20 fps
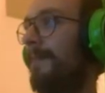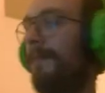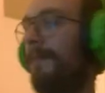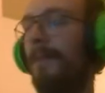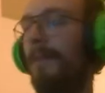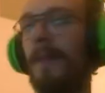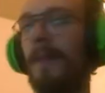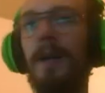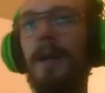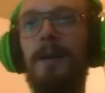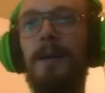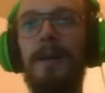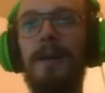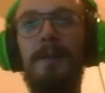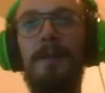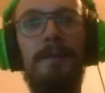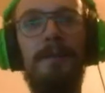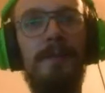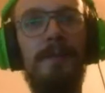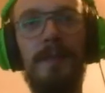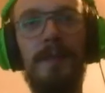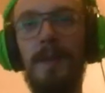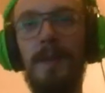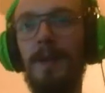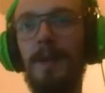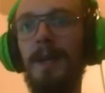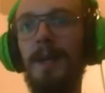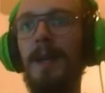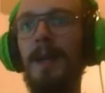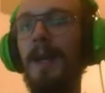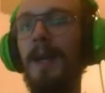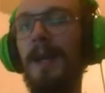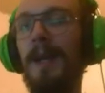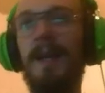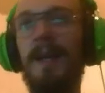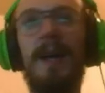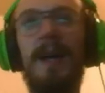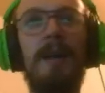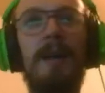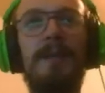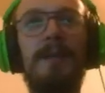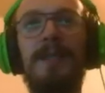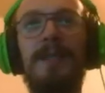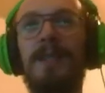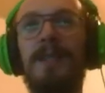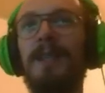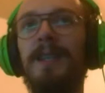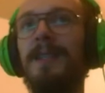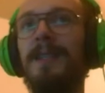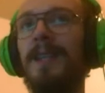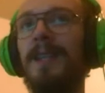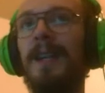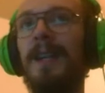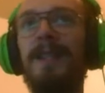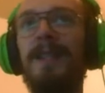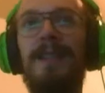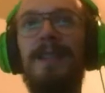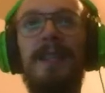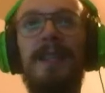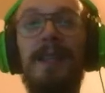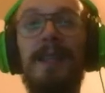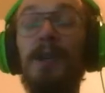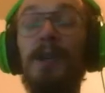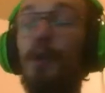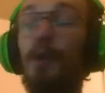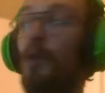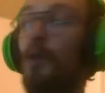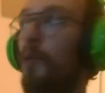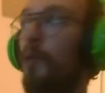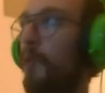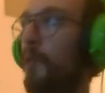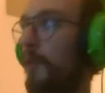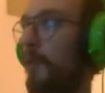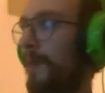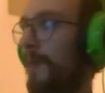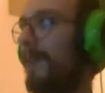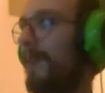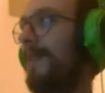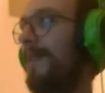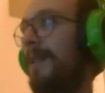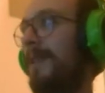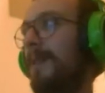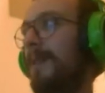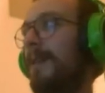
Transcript: Okay. I'm just saying Sylas getting huge buffs.